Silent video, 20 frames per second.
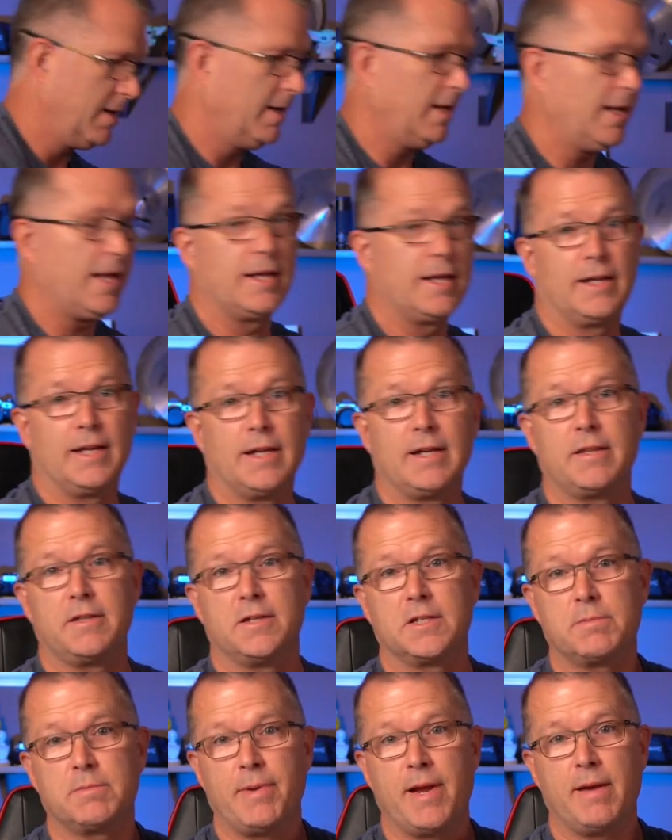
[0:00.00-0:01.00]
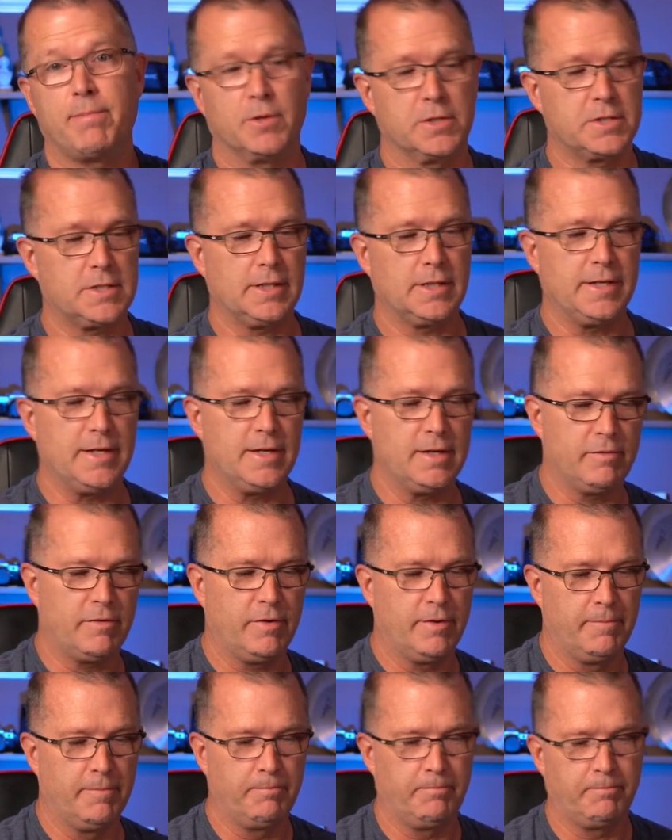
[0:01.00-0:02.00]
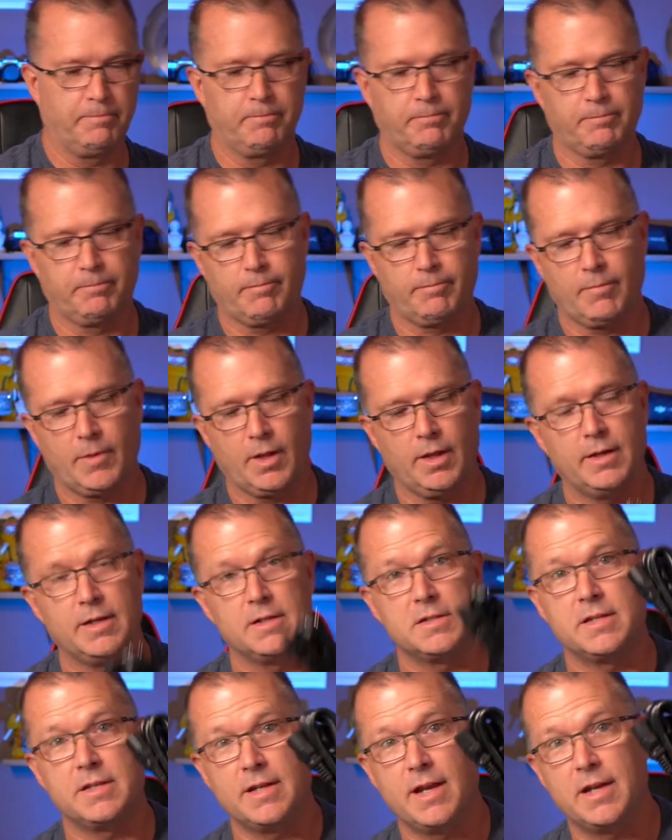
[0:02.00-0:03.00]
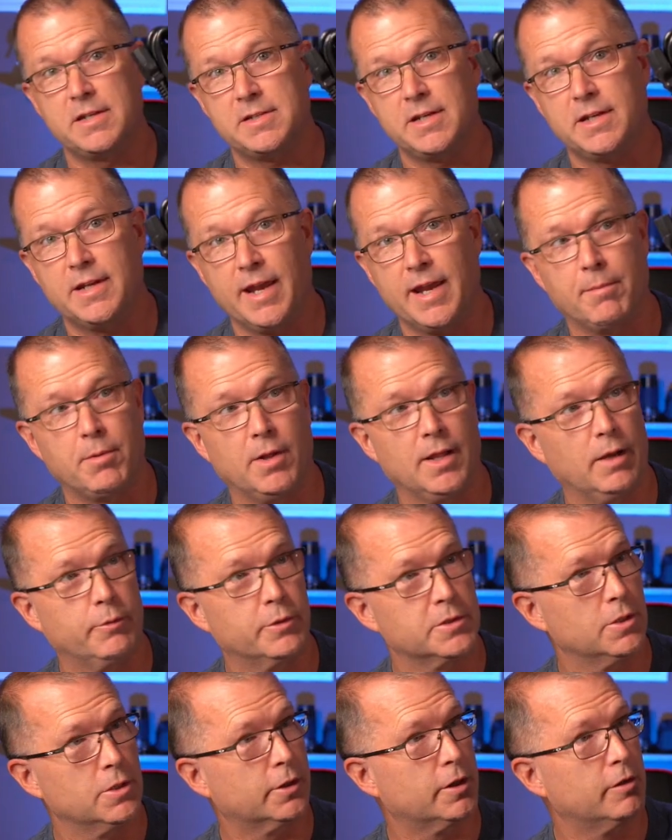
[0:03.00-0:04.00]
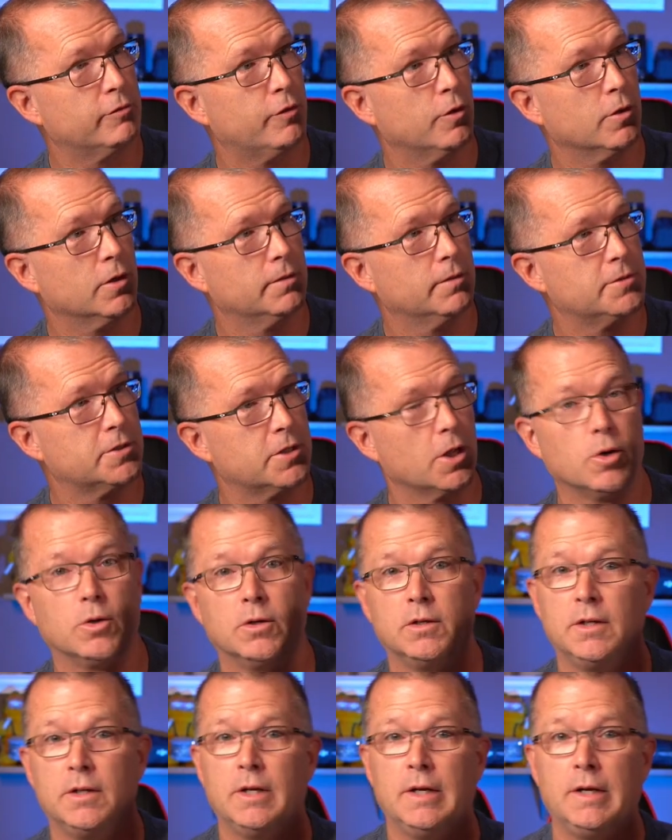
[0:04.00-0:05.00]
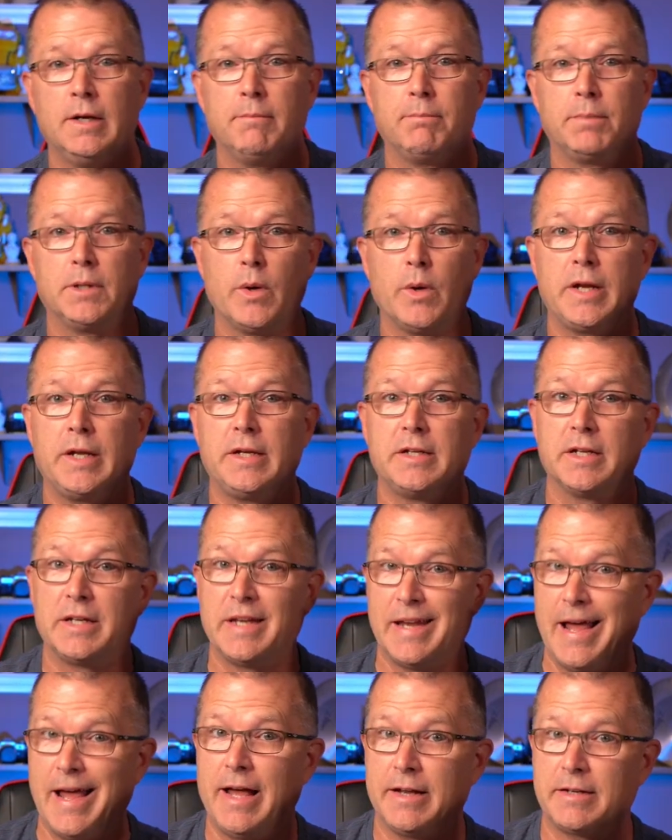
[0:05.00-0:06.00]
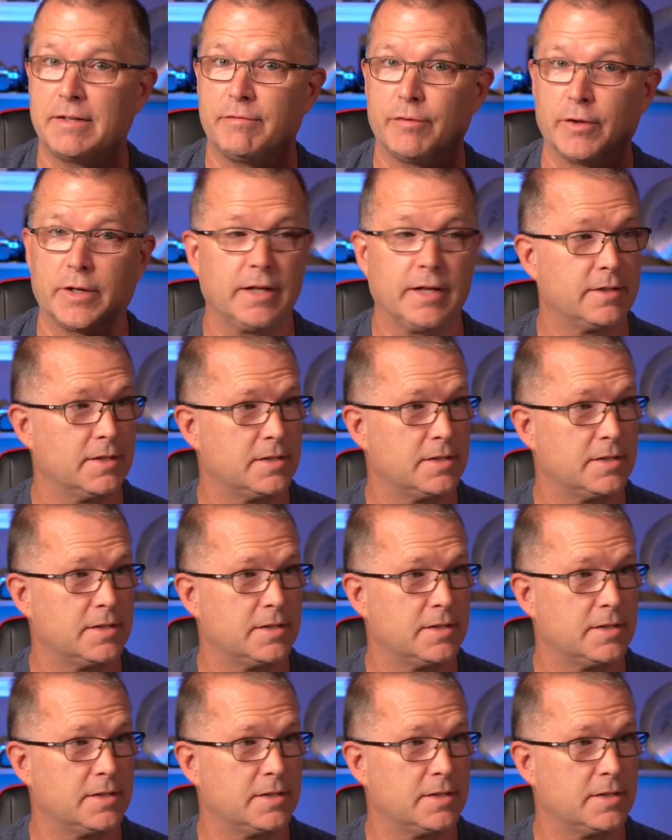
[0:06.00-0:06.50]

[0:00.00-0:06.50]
And in this paper sleeve is the AC cable I was looking for. So Bluetti did not forget to